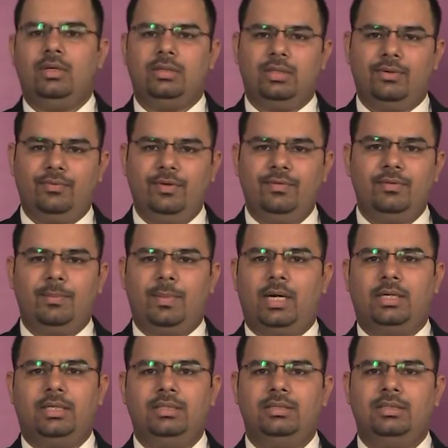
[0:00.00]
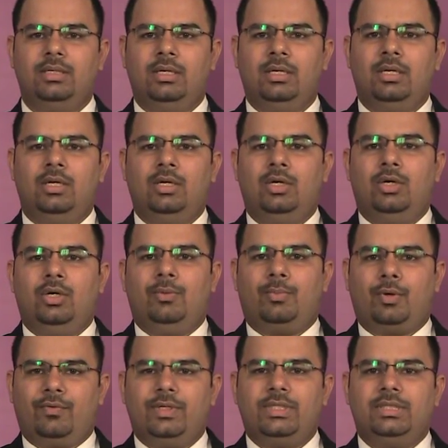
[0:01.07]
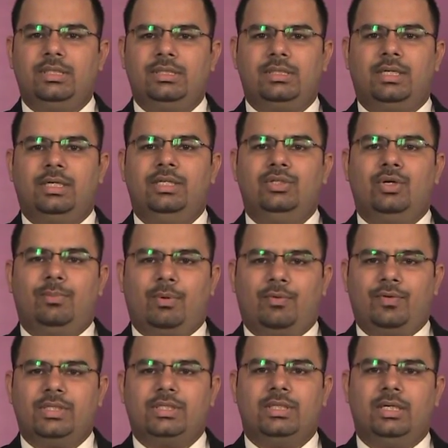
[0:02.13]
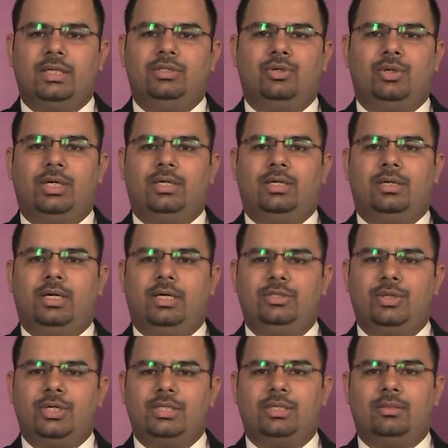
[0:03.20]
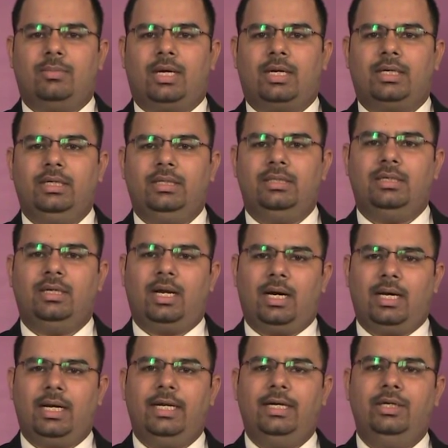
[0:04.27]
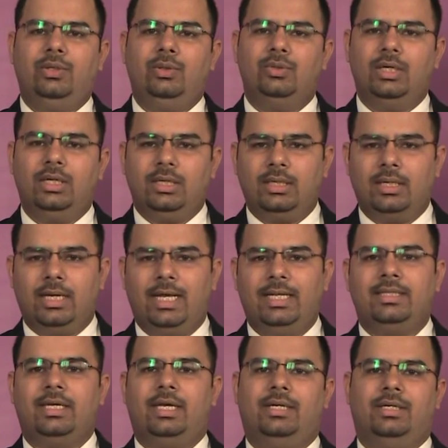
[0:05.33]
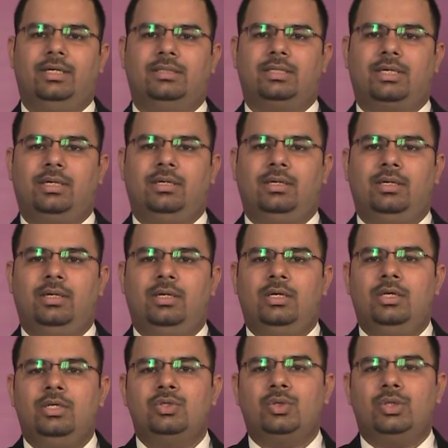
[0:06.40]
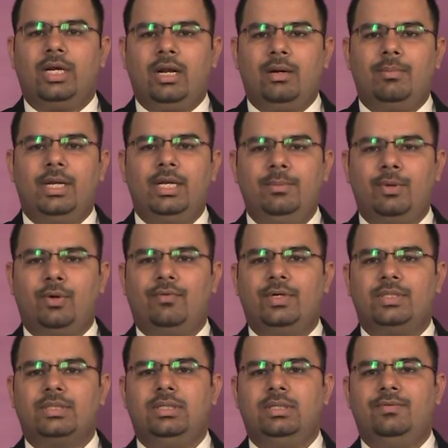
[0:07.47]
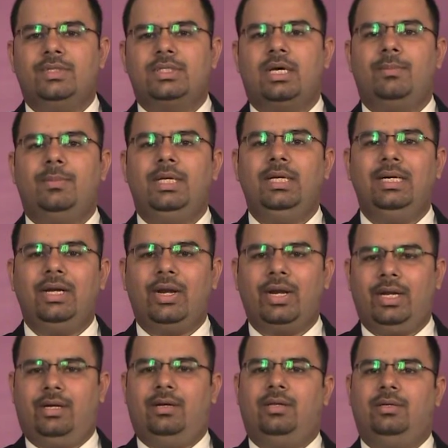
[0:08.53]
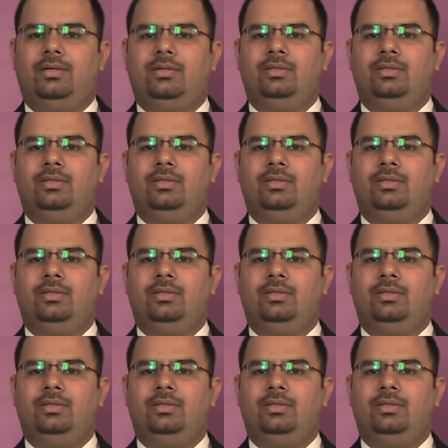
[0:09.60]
The fifth part is professional studies or professional education market allied to the healthcare industry. So there are many professionals which are being trained.